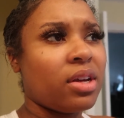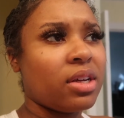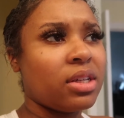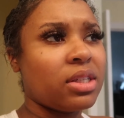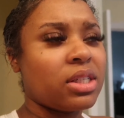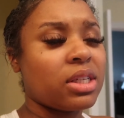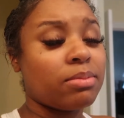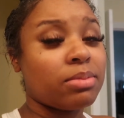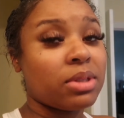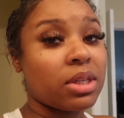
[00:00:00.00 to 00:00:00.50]

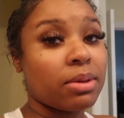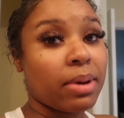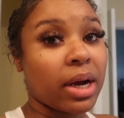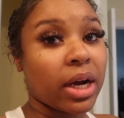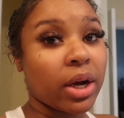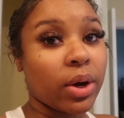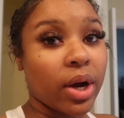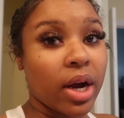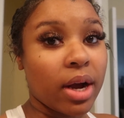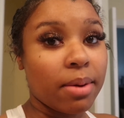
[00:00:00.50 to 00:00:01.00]
some to my
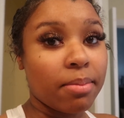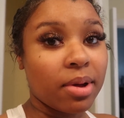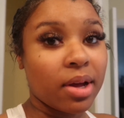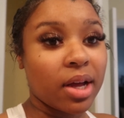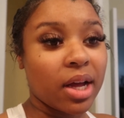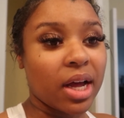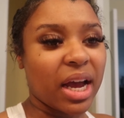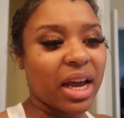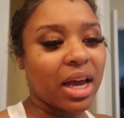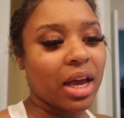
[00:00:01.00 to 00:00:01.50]

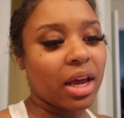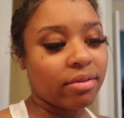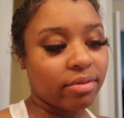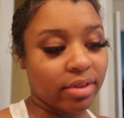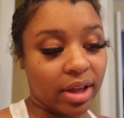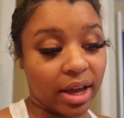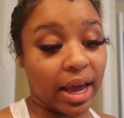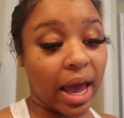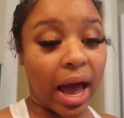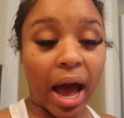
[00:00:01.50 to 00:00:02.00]
grandma. I gave
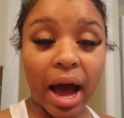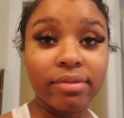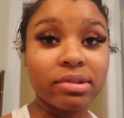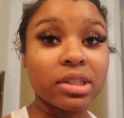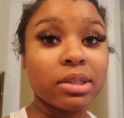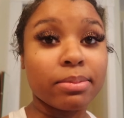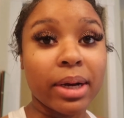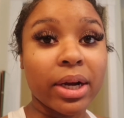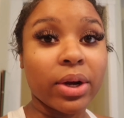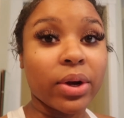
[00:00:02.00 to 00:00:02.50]
like half
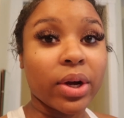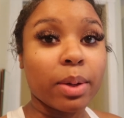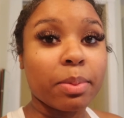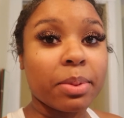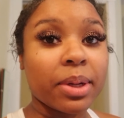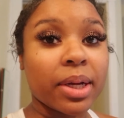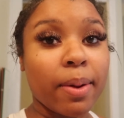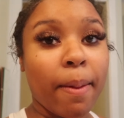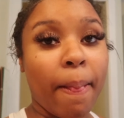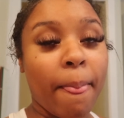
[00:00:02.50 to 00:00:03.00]
to my
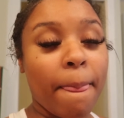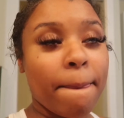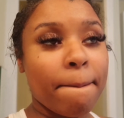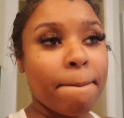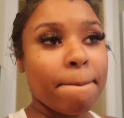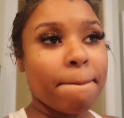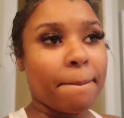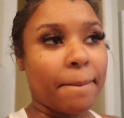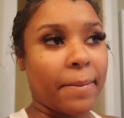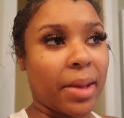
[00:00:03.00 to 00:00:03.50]
grandma,
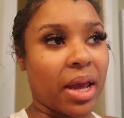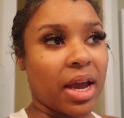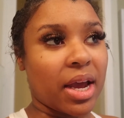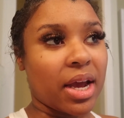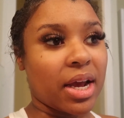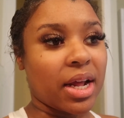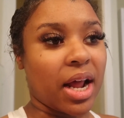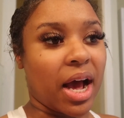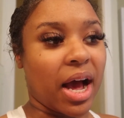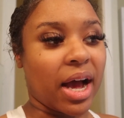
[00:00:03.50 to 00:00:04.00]

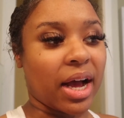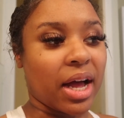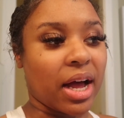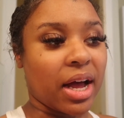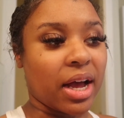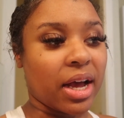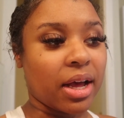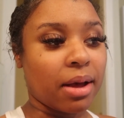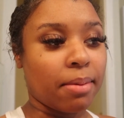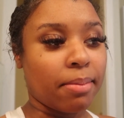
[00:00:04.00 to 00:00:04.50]
and I
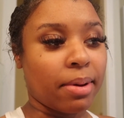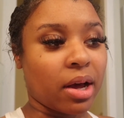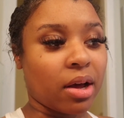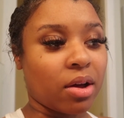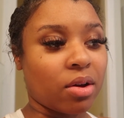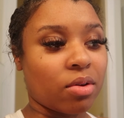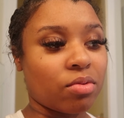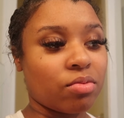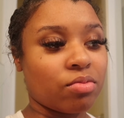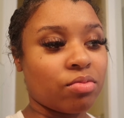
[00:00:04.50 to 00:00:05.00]
got
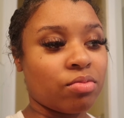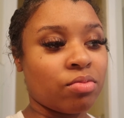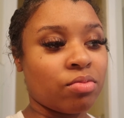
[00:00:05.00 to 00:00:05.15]
about